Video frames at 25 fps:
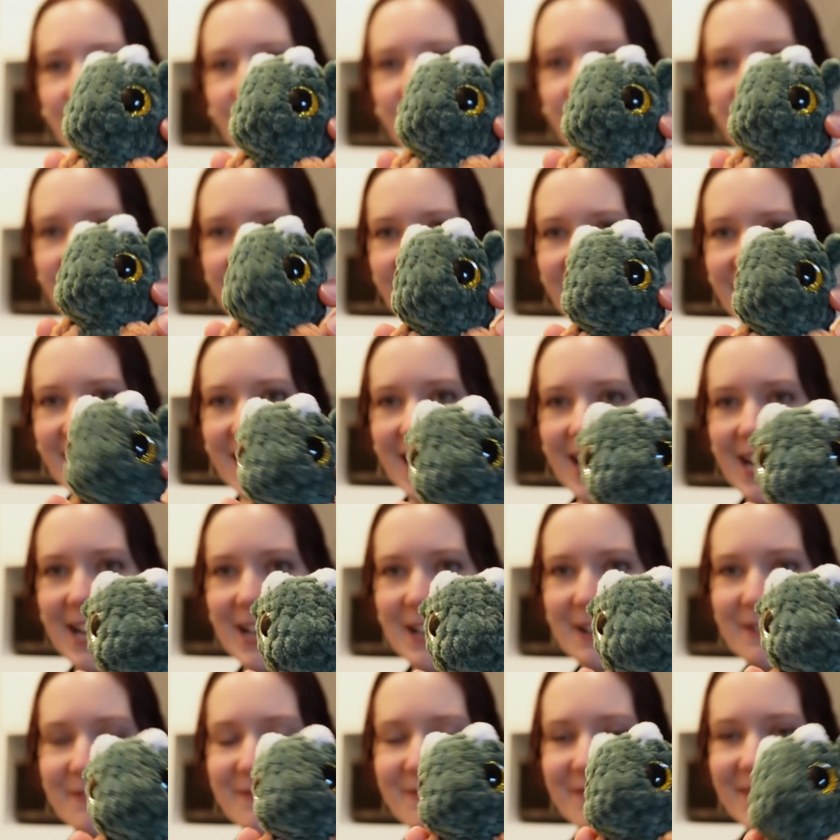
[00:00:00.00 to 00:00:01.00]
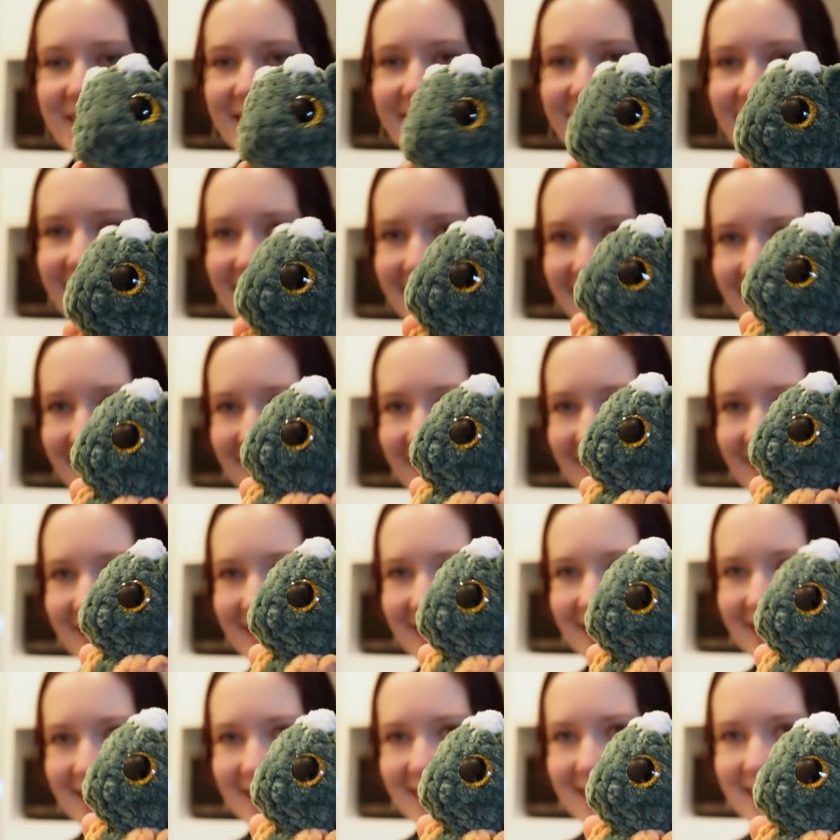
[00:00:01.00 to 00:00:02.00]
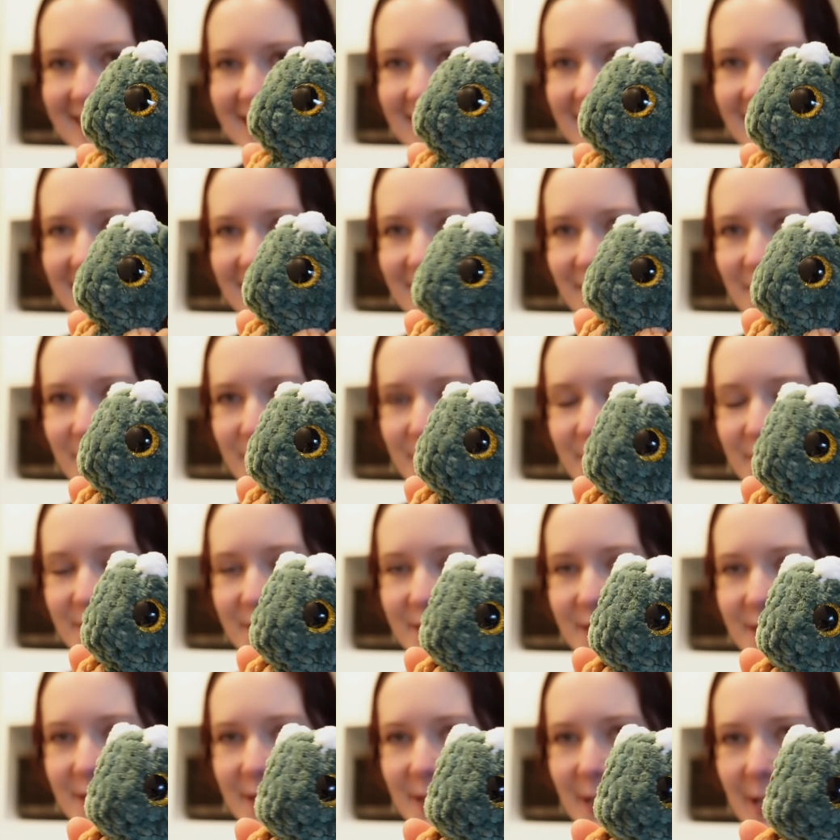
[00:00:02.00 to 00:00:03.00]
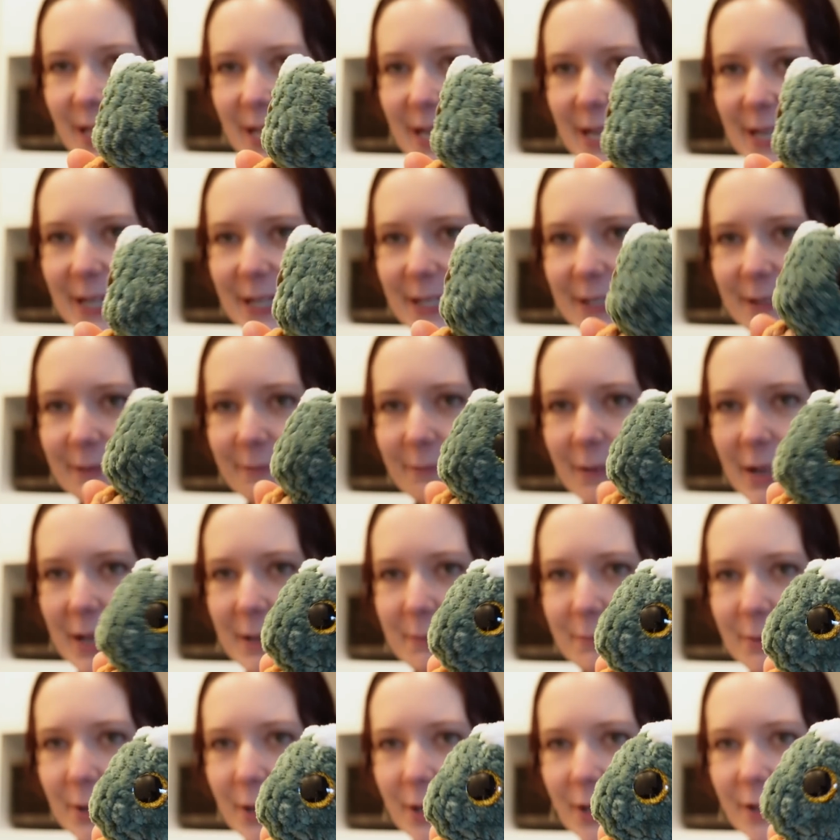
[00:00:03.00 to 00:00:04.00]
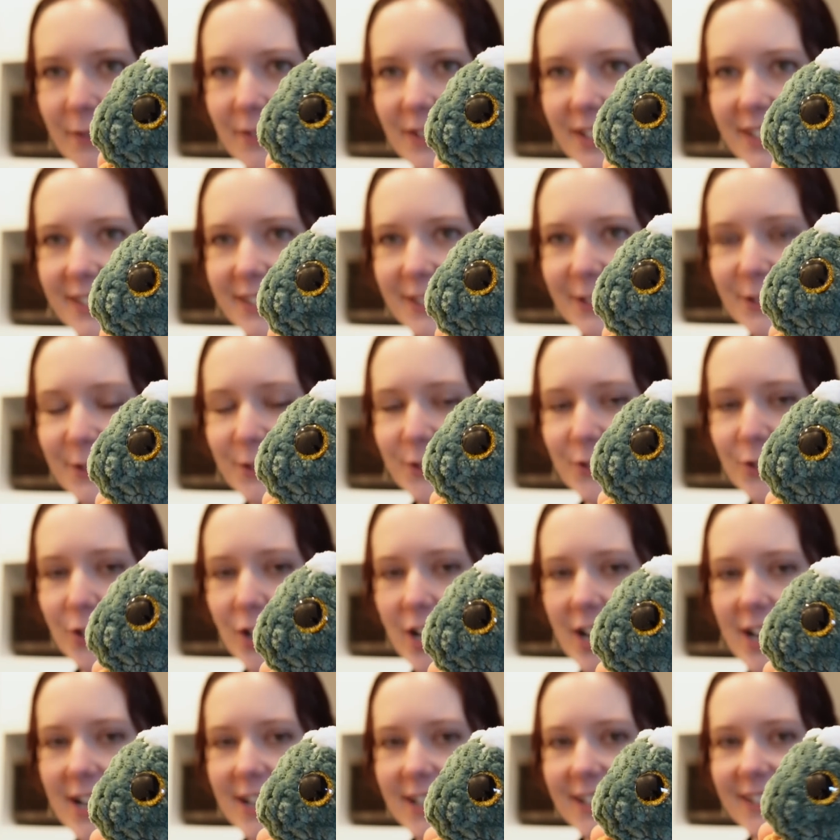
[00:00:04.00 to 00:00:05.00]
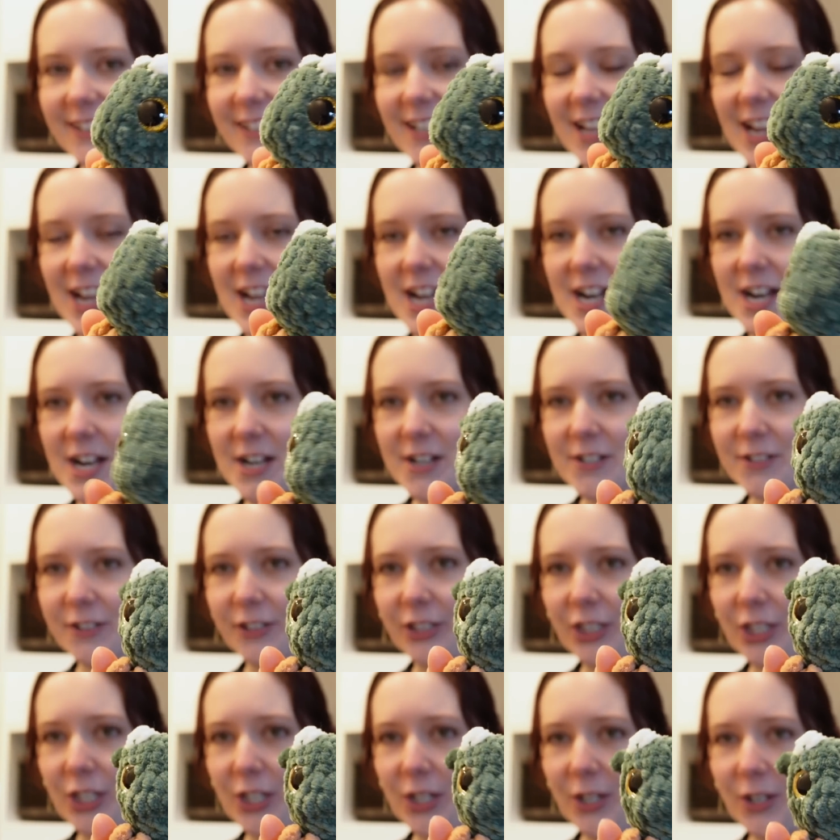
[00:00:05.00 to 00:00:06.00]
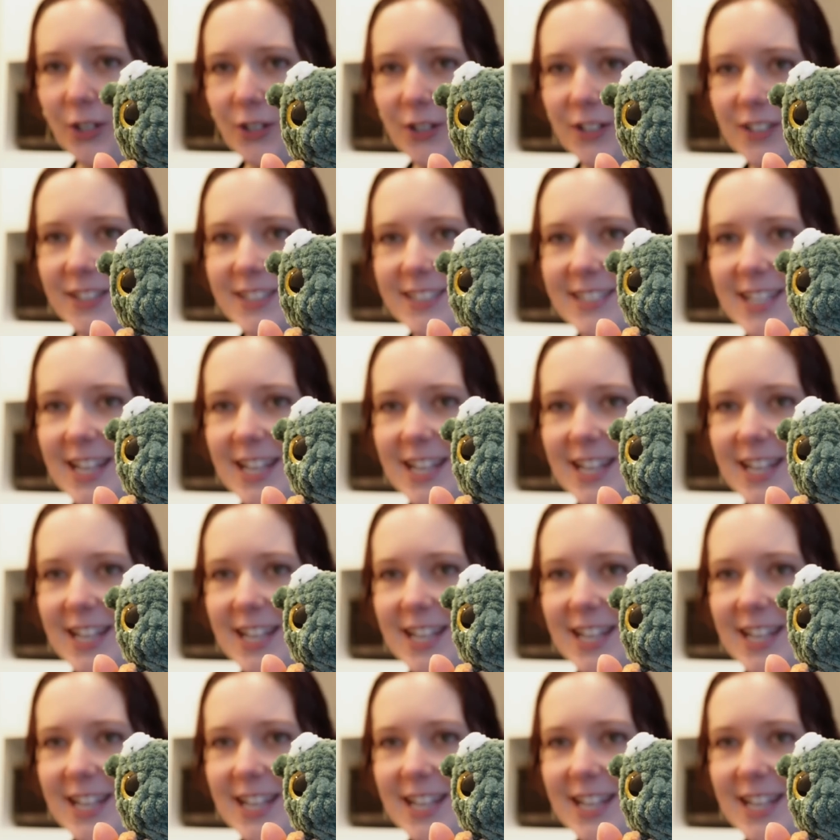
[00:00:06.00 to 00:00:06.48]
look at him. Is he not like my perfect little dragon? How cute is